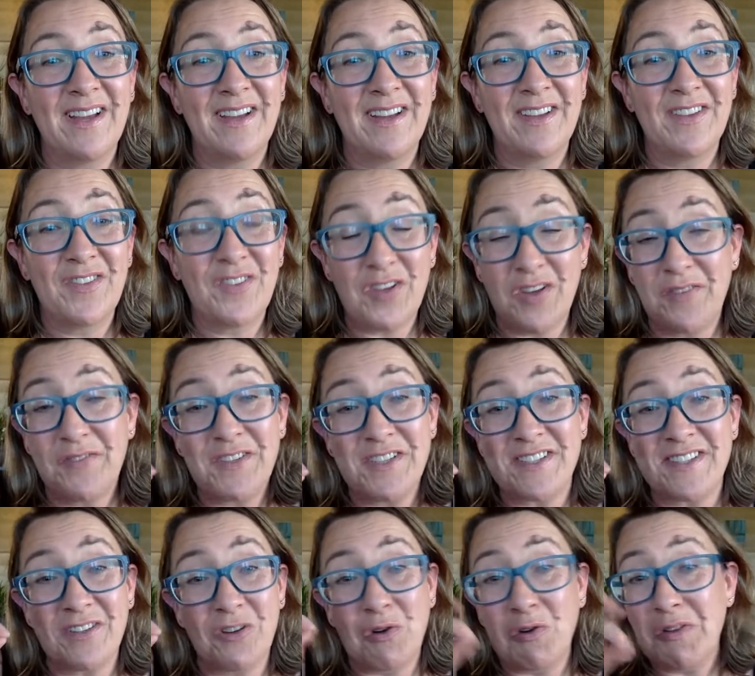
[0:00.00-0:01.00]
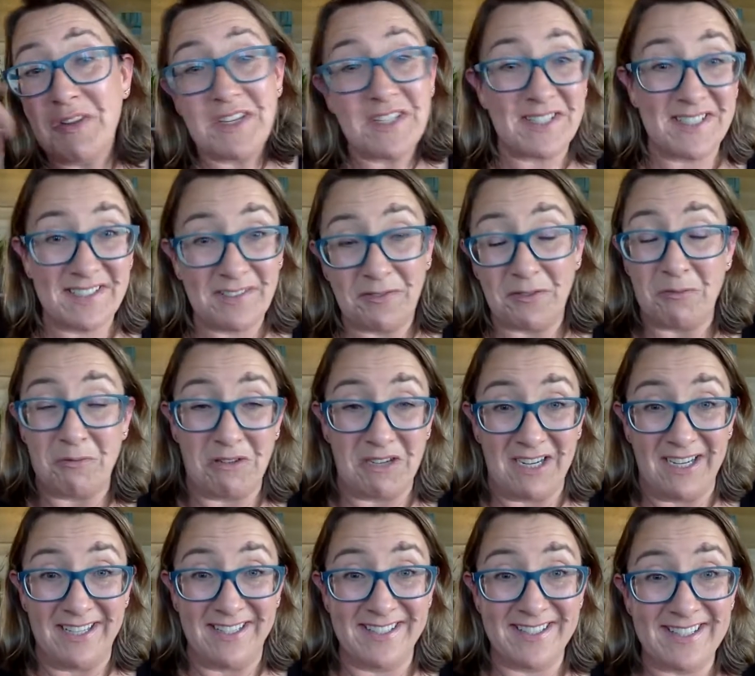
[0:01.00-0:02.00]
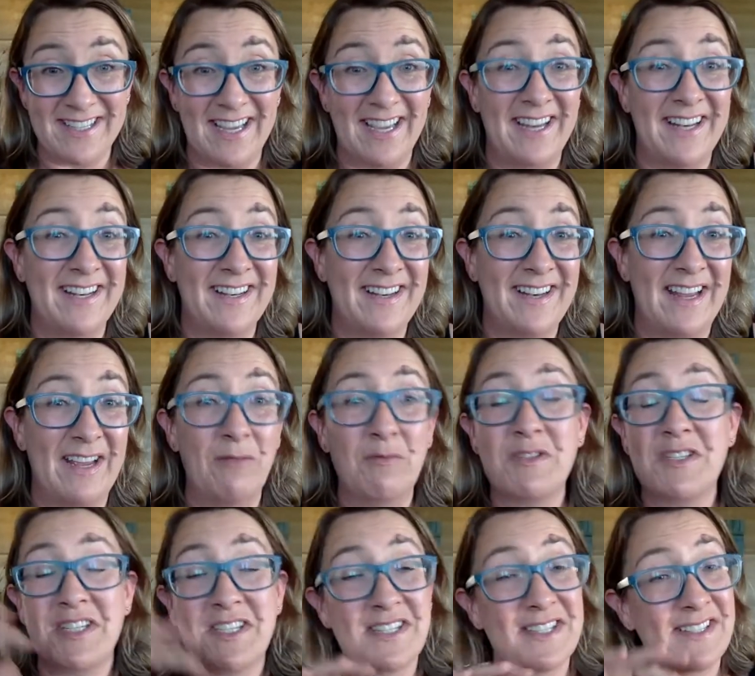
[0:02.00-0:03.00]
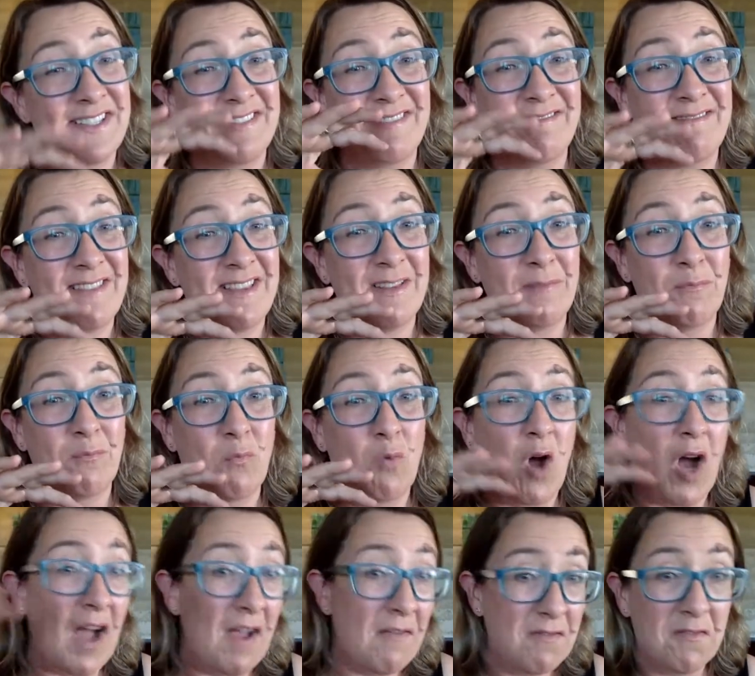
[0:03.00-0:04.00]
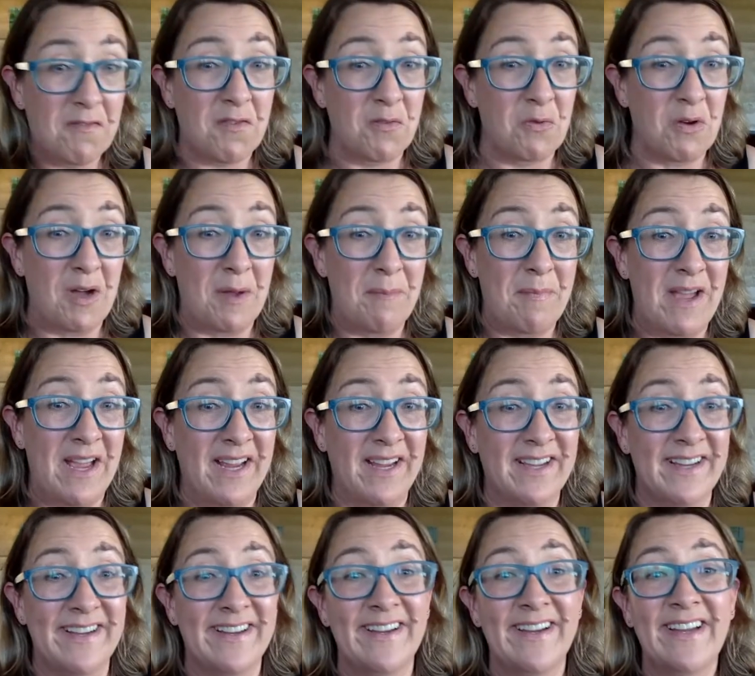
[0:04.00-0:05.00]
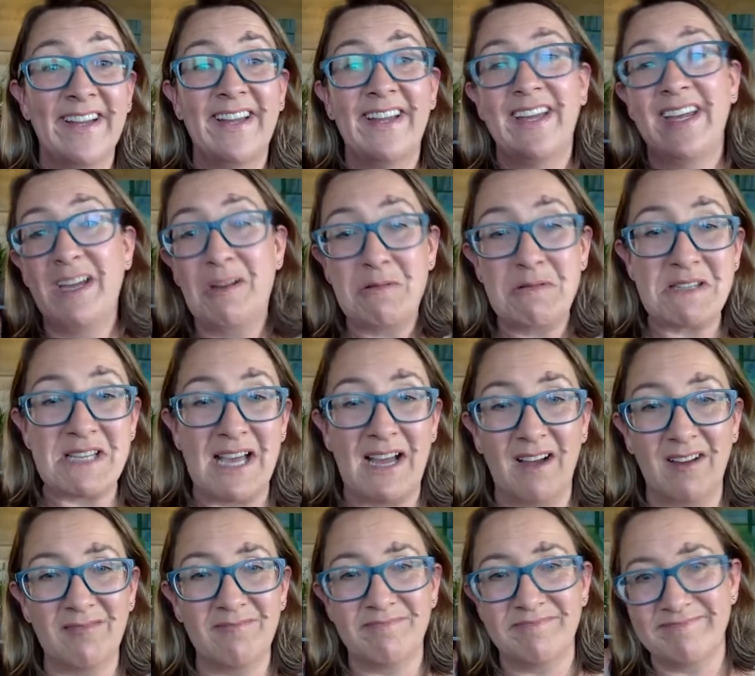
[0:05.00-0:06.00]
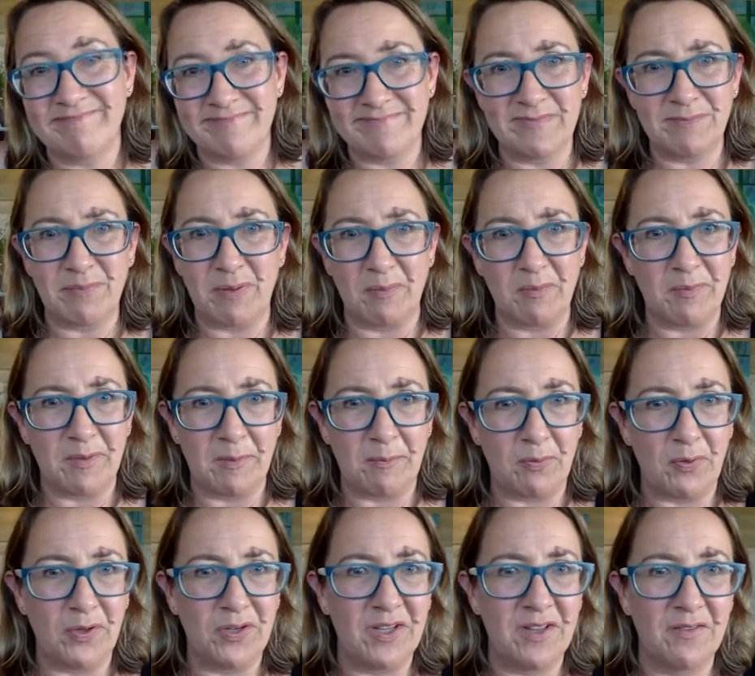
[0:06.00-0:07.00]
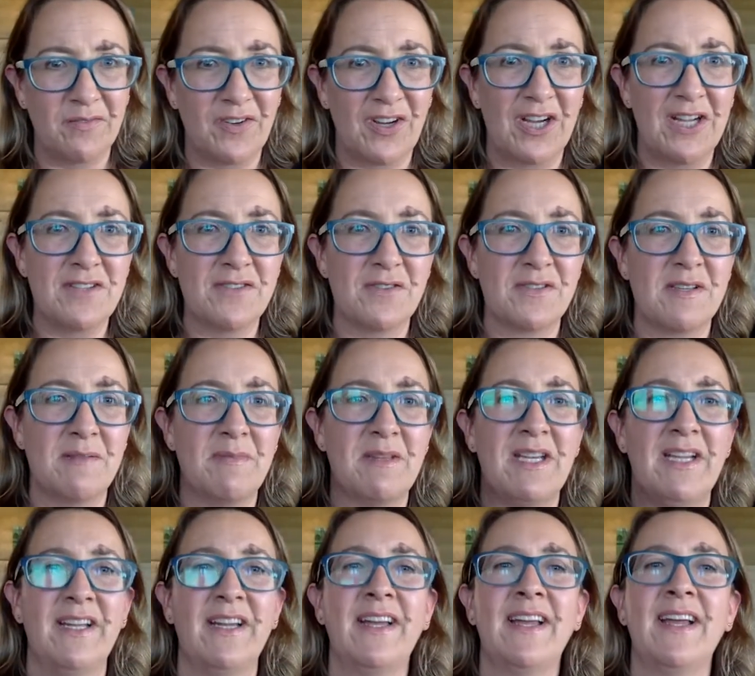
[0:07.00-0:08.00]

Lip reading: served us all these different wines, and it was just the wife of the winemaker. He was out probably pruning the vines or something.